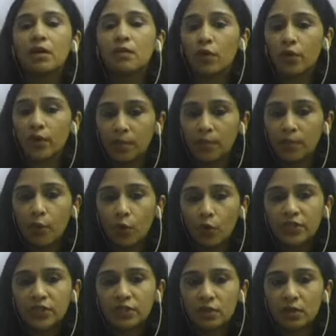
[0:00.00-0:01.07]
for
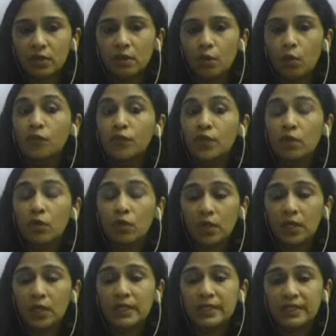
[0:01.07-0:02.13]
imports over
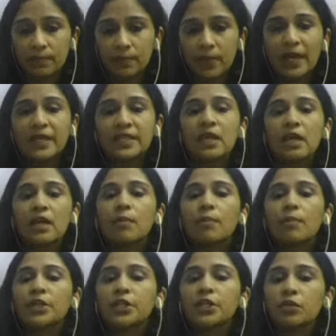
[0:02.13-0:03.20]
local supplies,
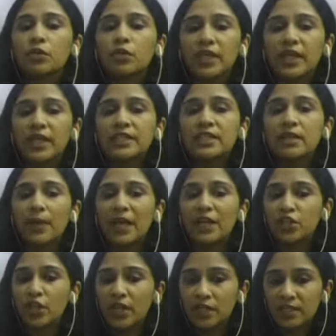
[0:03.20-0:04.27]
but due to the
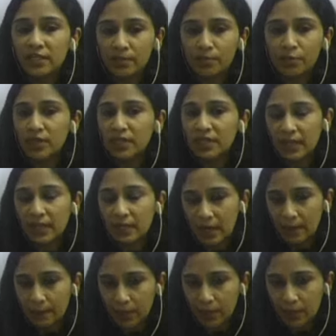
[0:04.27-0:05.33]
supply chain disruptions
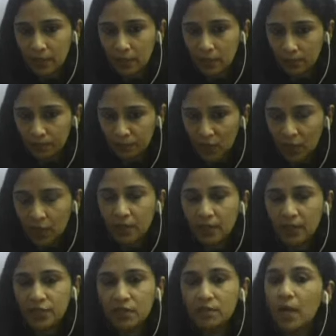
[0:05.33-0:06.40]
that happened in
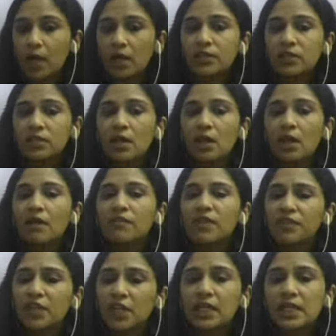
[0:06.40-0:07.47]
the recent past,
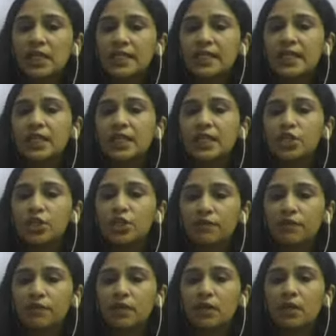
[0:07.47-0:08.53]
we have clearly seen a shift
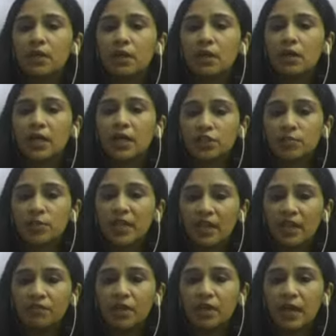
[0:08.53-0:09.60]
in customer
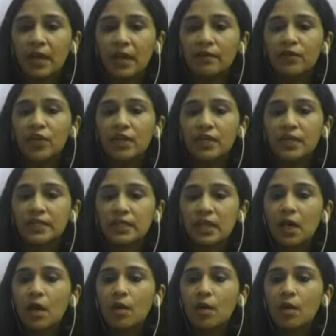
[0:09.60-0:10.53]
behavior, and there is